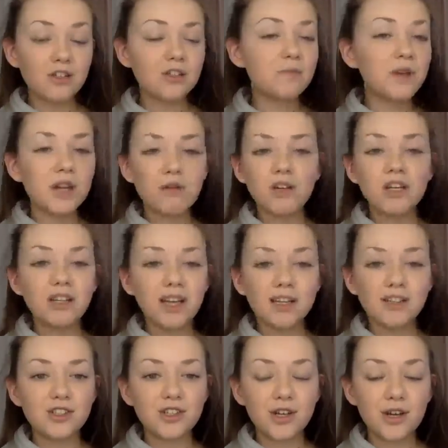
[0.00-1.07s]
Just pick what you
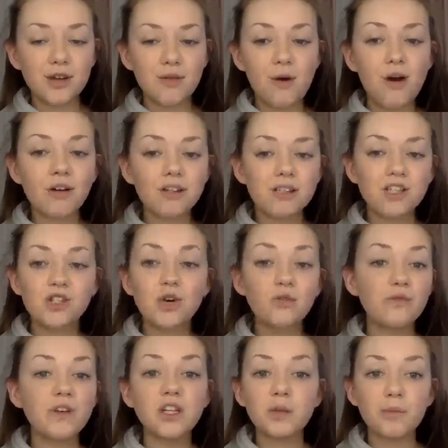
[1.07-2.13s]
like to do. Honestly,
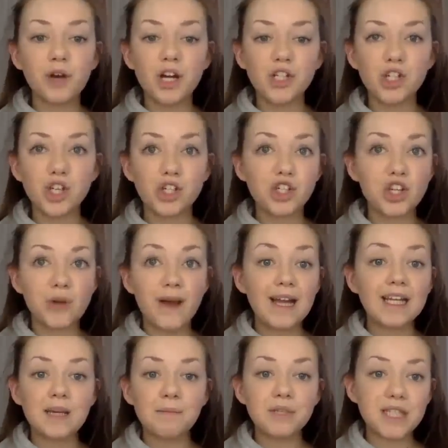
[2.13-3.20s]
don't feel the pressure to do
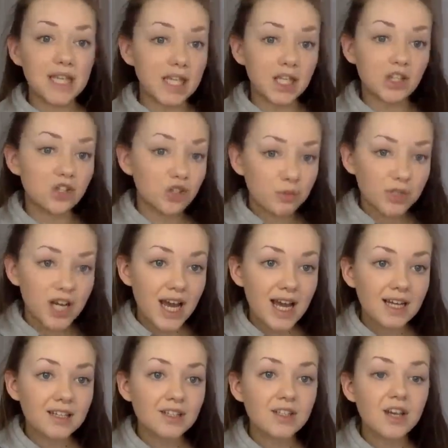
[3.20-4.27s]
any particular
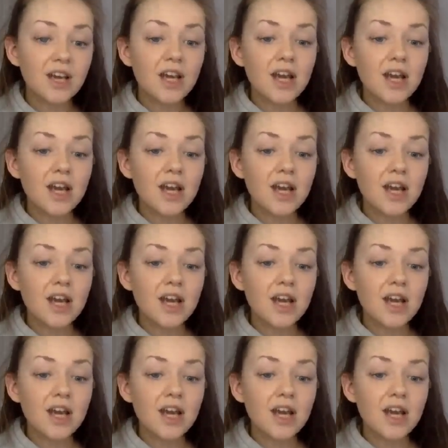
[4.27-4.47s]
subjects.